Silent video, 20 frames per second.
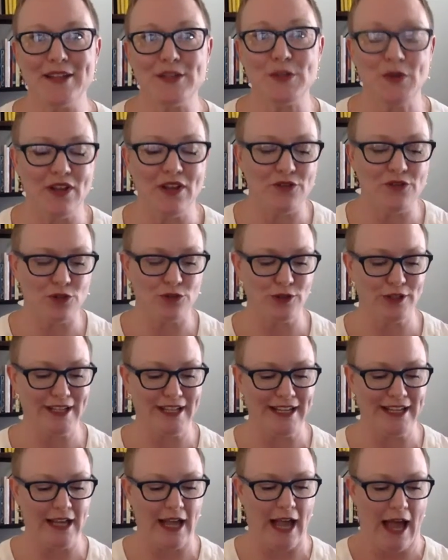So if you're
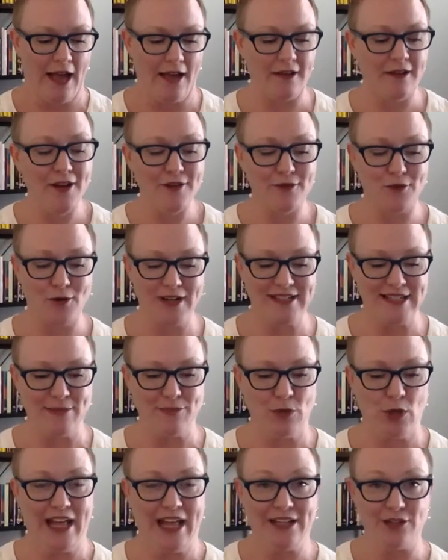looking at, for
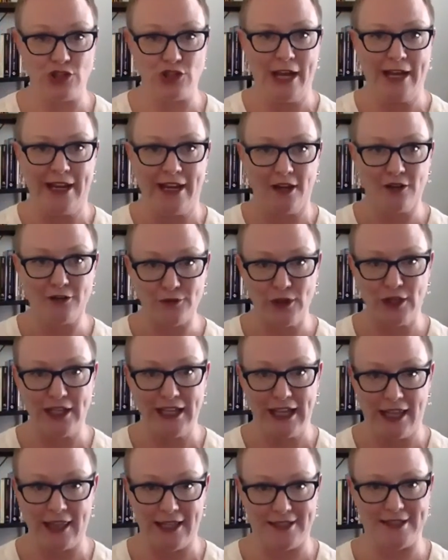example, a giant foot
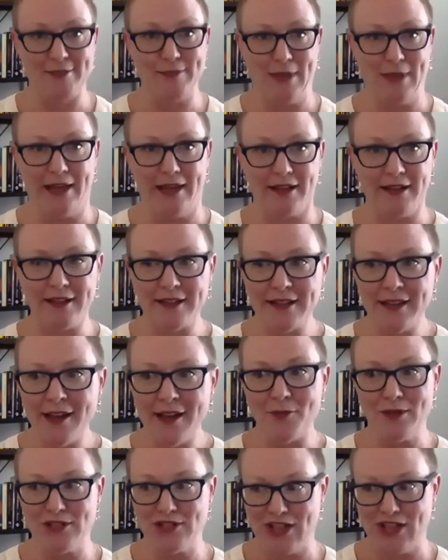like this big,
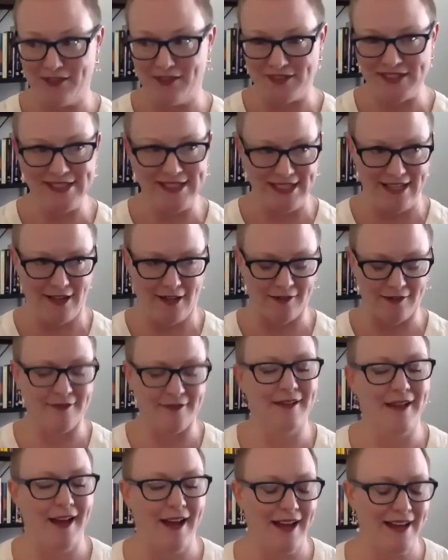which I
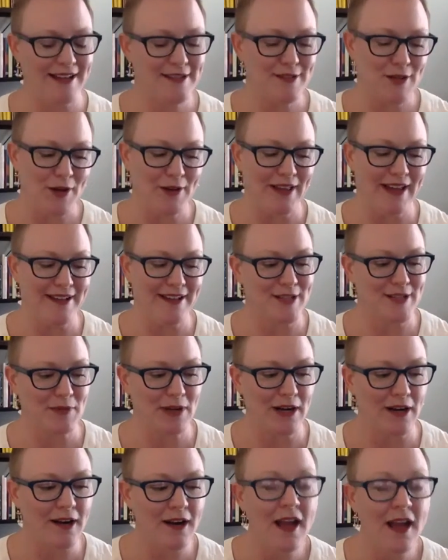saw last
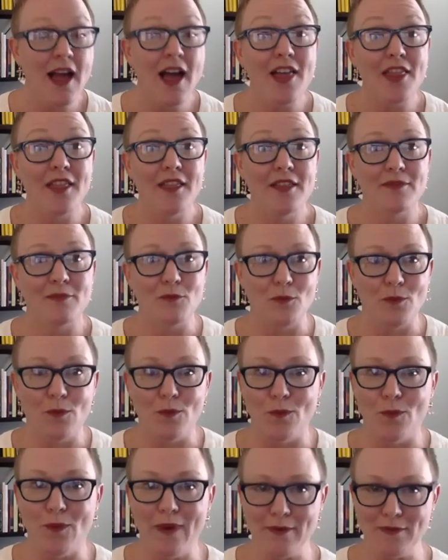summer,
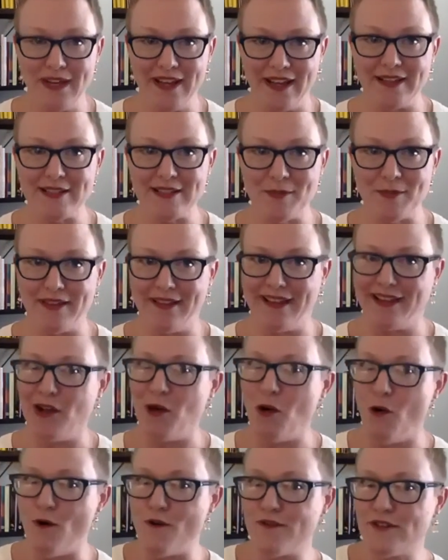when we get something like
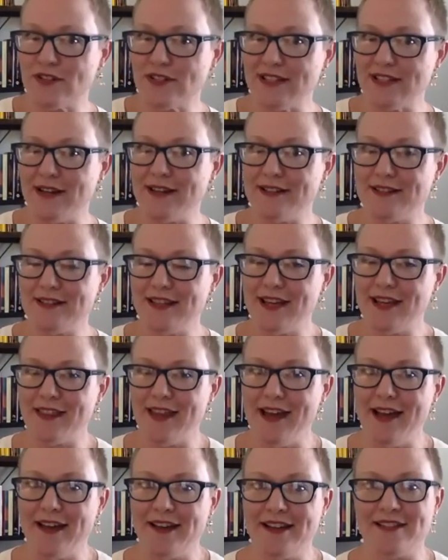oversized like
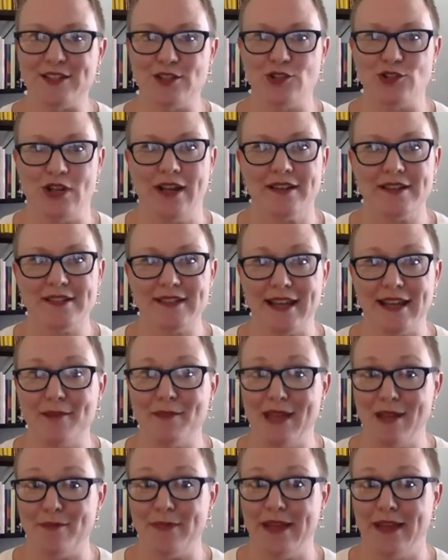that, it suggests that it
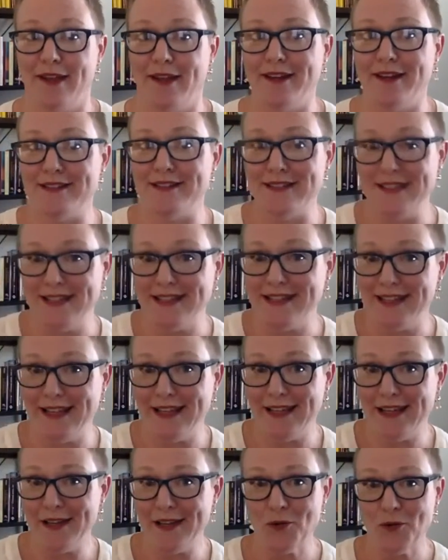may be a
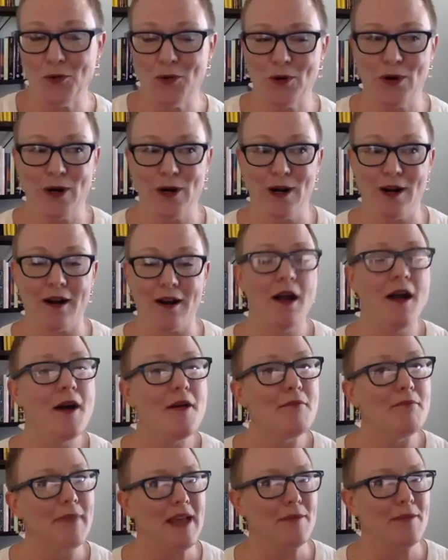deity or
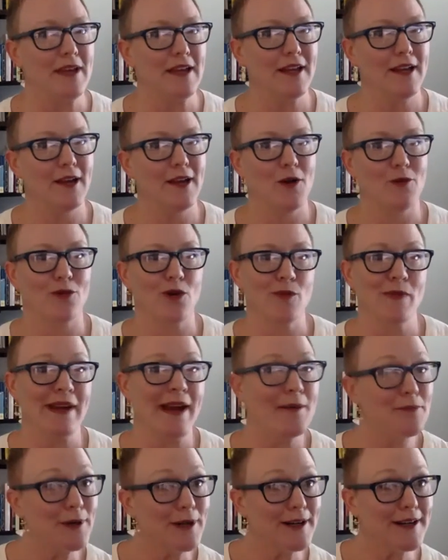maybe a Roman
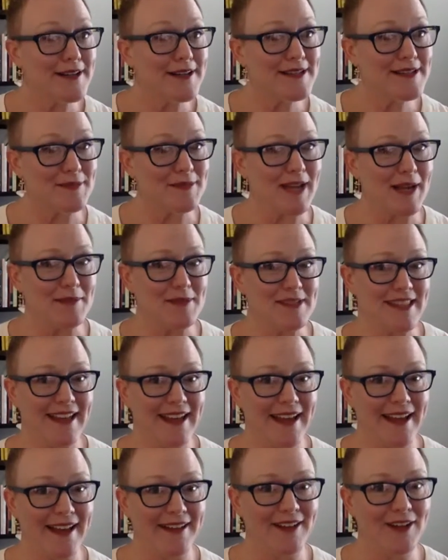emperor. Sometimes they
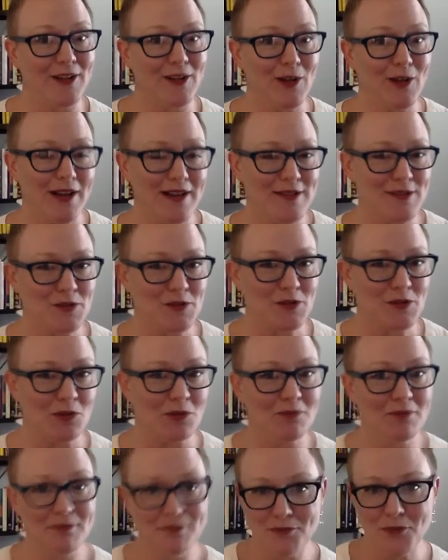had colossal
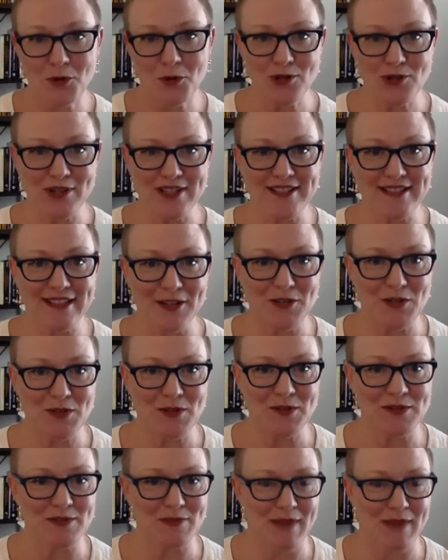portrait
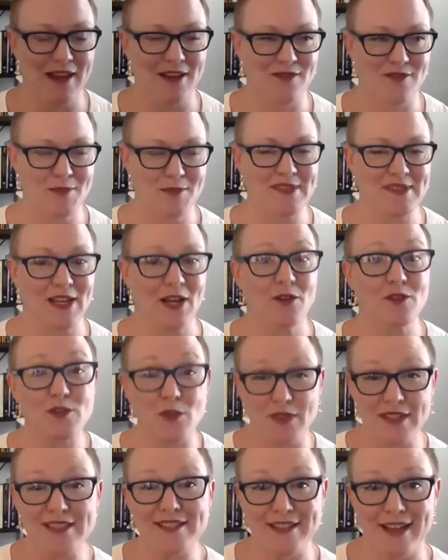statues made of themselves. So
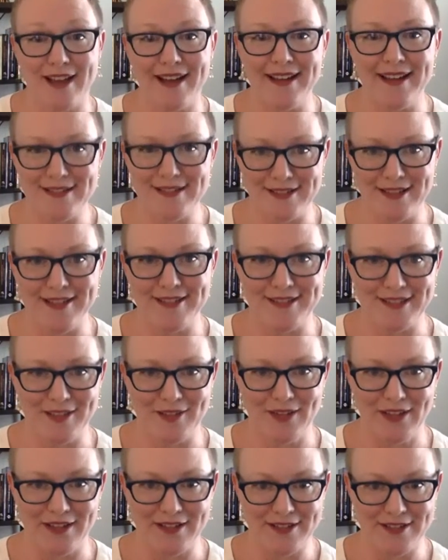the size does give
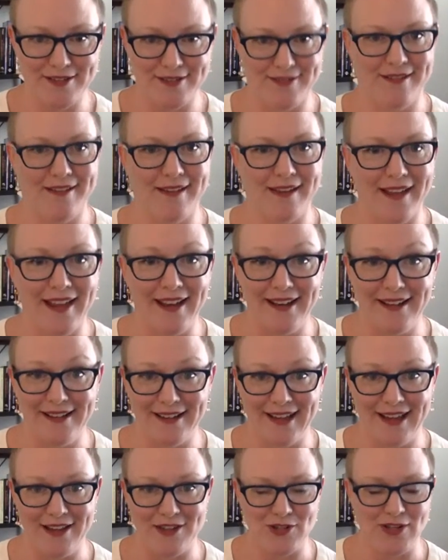us an
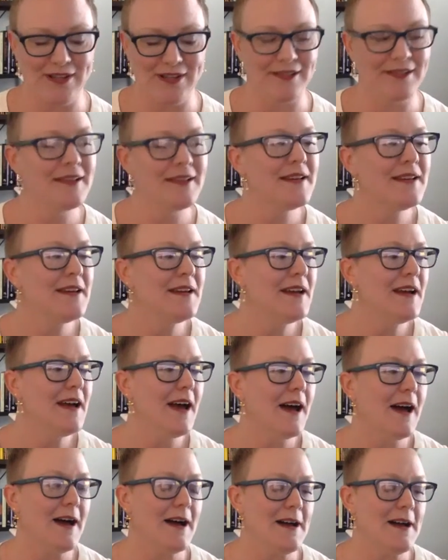indication.
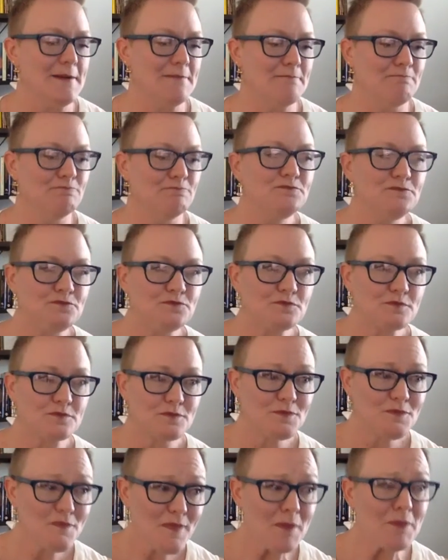
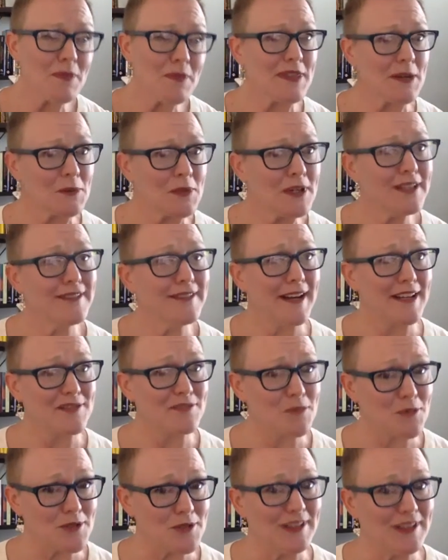But there were a lot of
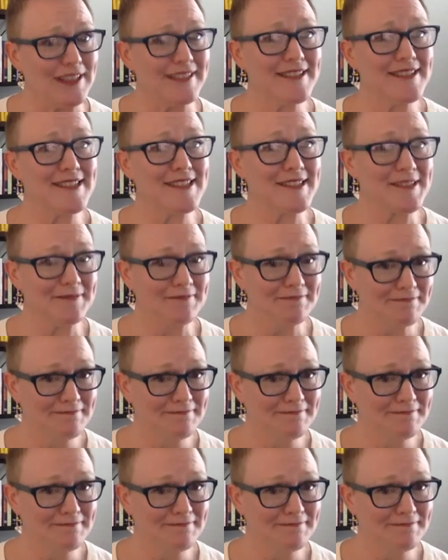portraits.